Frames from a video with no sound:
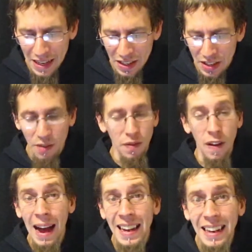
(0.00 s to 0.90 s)

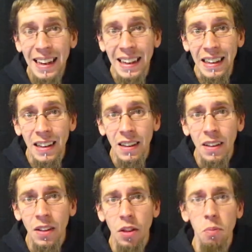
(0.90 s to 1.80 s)
dividing
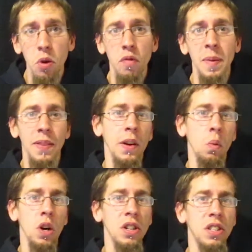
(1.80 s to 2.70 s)
the movement, that
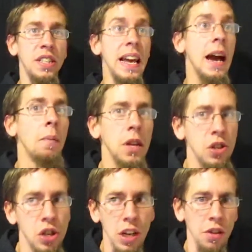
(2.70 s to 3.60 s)
we're
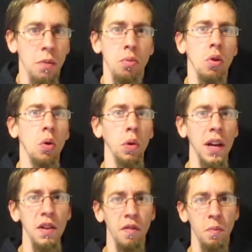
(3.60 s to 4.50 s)
damaging the
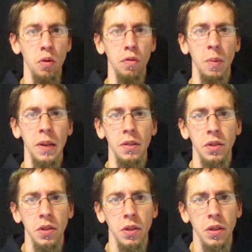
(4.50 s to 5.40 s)
pro-life
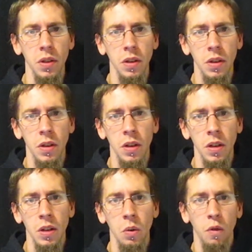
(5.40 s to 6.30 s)
movement.
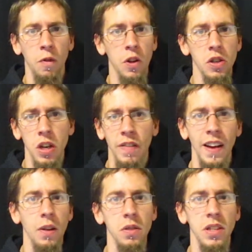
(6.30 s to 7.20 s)
Well, first off,
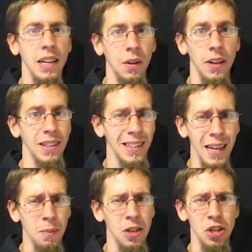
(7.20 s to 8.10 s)
I don't see how any
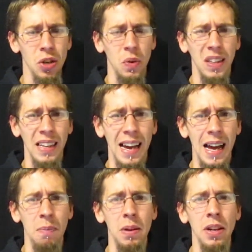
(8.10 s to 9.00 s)
damage could really
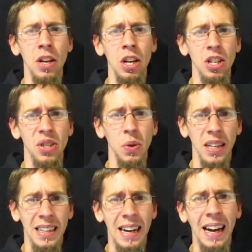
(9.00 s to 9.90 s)
happen to
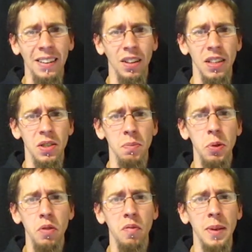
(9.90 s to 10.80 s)
a godless
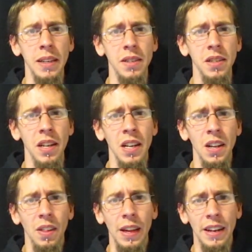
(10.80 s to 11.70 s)
movement
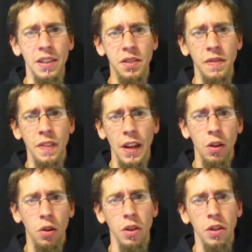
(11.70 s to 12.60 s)
that has
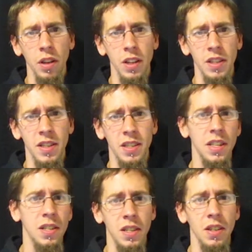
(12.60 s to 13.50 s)
failed
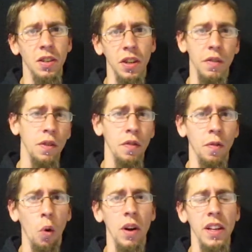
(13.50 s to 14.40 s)
consistently for
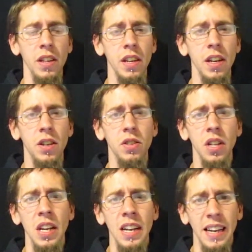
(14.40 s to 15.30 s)
40
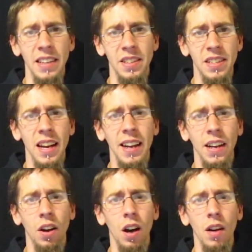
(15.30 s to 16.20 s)
years. And
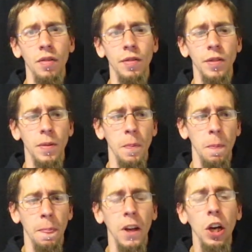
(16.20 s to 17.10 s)
second off,
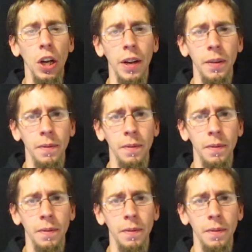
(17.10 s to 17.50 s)
good.